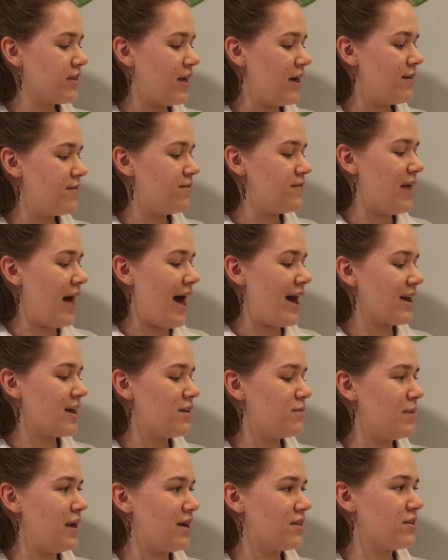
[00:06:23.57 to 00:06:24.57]
if that
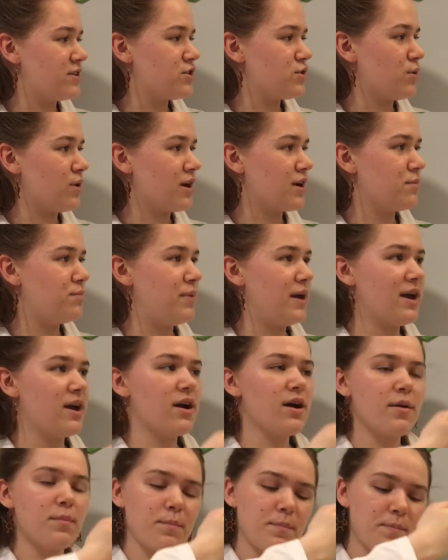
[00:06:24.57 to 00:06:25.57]
can make the torque bigger.